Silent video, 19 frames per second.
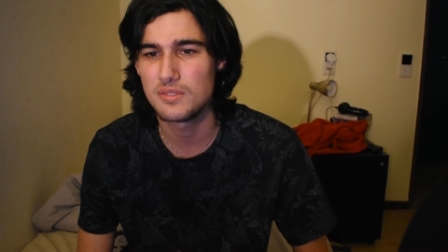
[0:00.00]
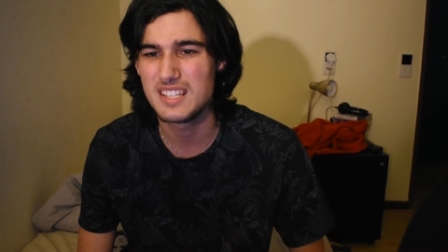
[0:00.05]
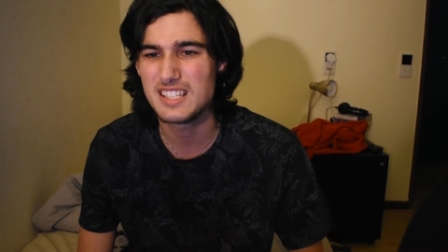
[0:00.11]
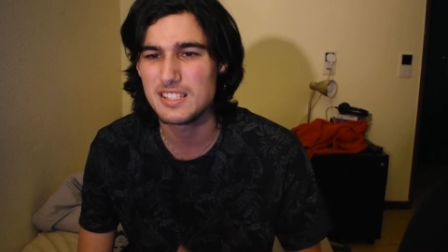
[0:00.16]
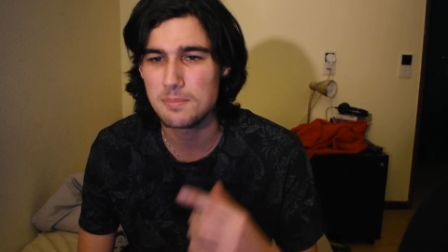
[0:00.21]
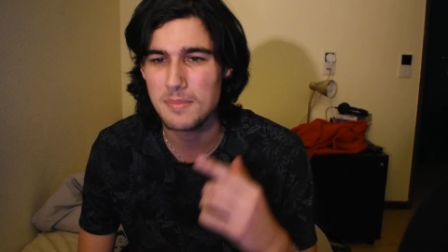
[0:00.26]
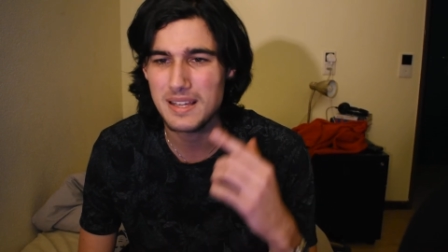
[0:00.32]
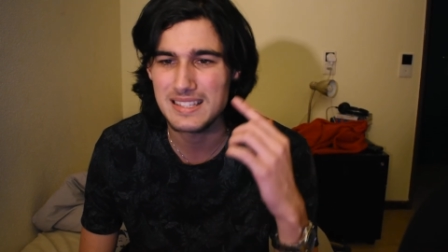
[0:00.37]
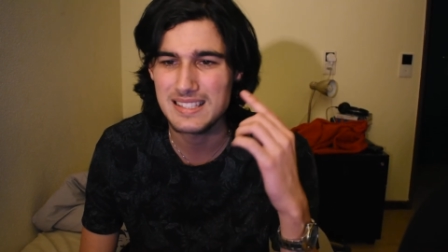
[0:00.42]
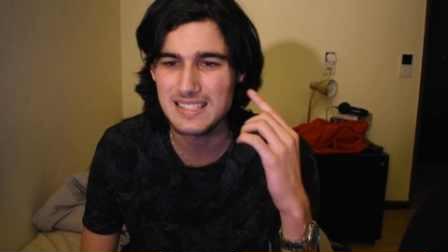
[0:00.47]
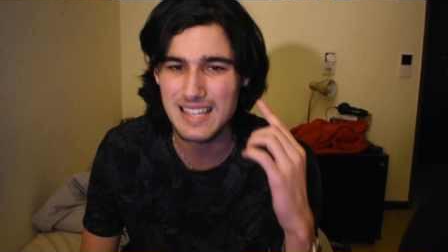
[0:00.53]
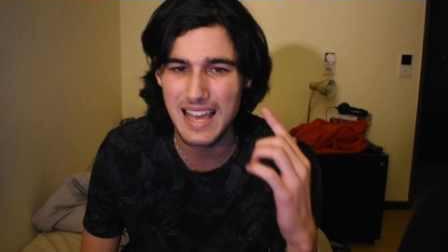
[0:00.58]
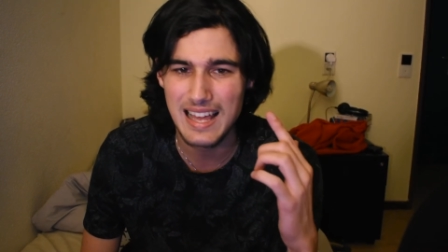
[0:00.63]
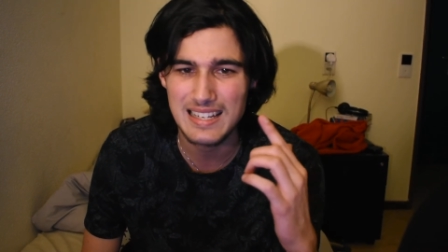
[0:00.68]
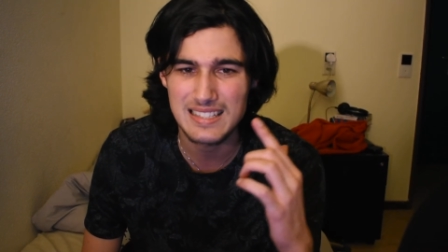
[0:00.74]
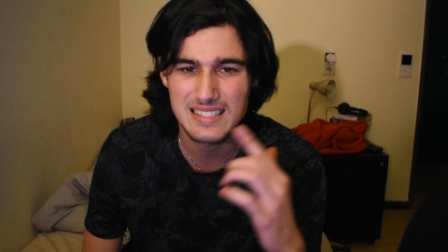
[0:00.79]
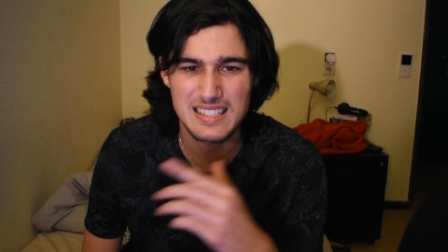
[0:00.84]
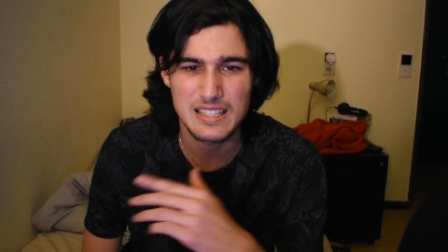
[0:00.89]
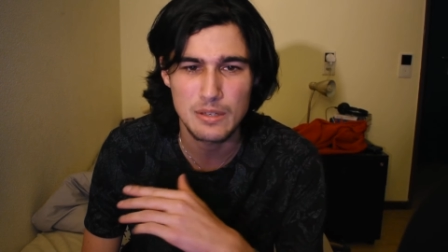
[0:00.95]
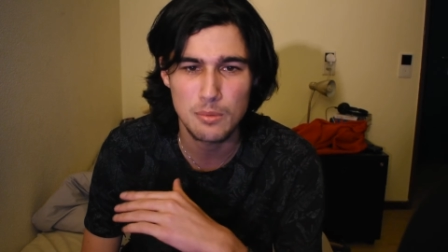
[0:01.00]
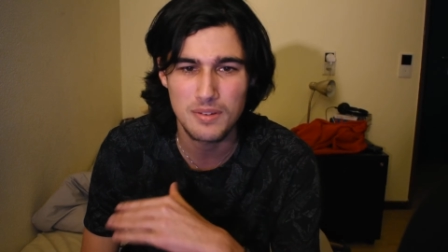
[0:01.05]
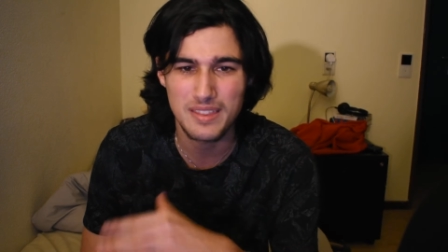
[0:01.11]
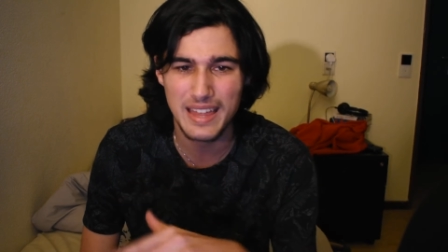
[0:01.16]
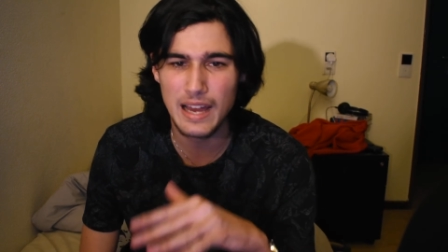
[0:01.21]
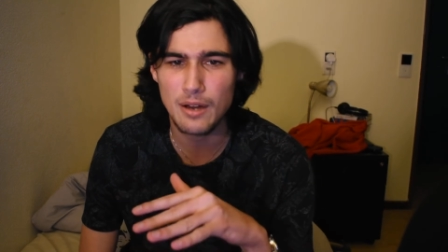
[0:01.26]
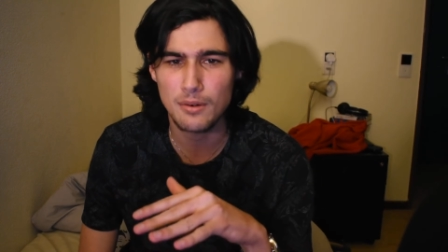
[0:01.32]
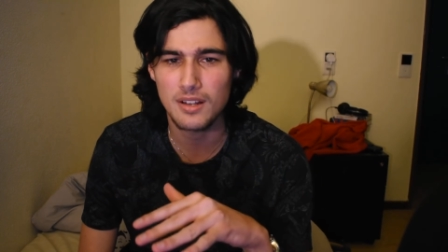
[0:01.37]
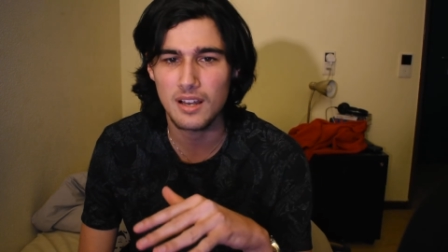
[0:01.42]
this mentality
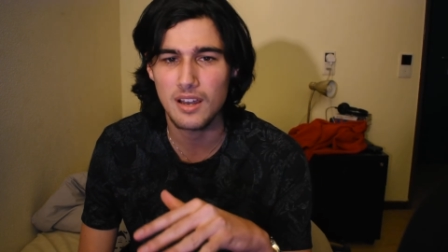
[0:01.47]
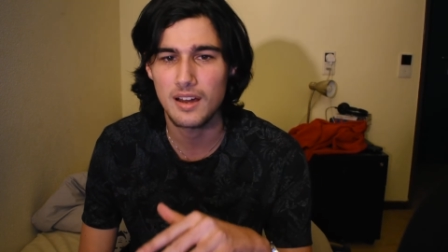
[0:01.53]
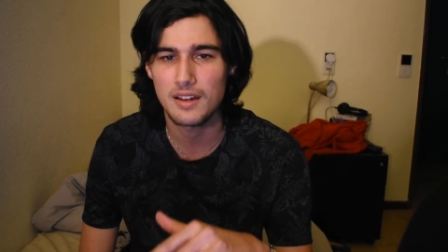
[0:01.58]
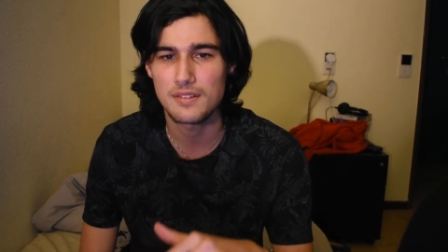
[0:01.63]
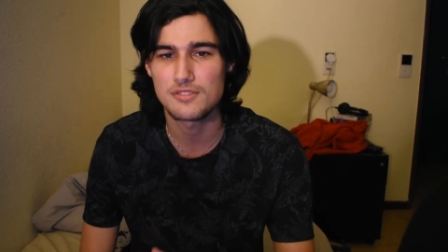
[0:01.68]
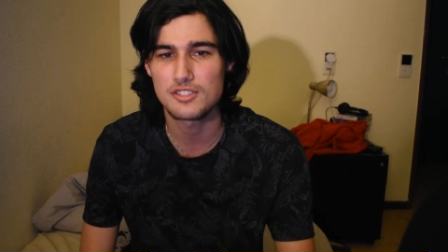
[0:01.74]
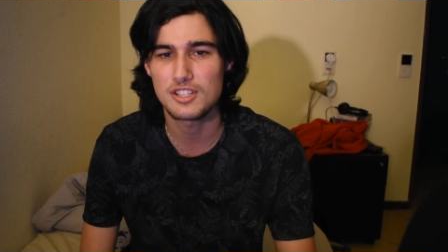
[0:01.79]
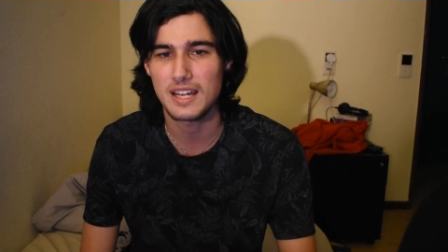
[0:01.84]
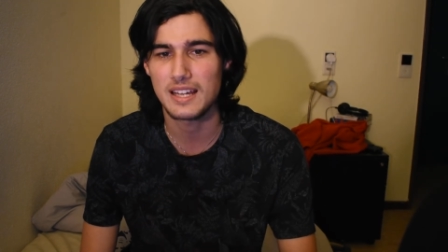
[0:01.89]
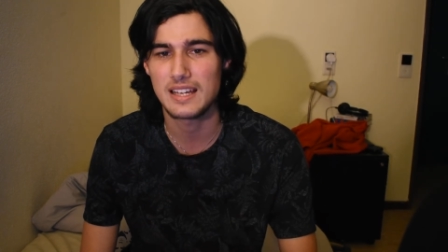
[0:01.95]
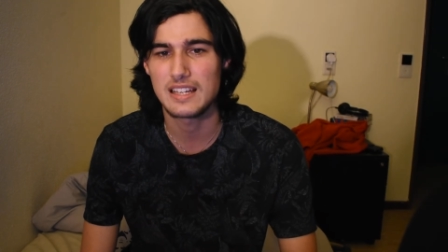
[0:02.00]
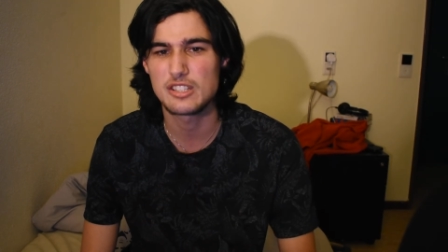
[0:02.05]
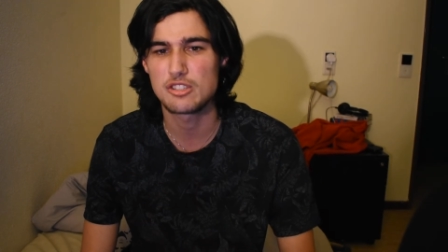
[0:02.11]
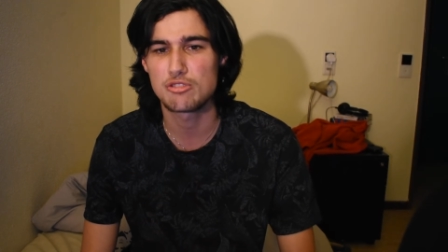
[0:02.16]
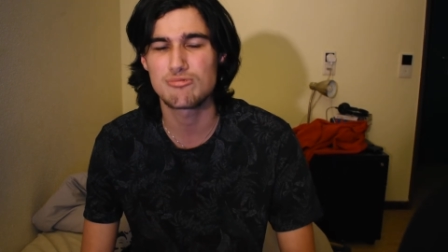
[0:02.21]
without a life jacket,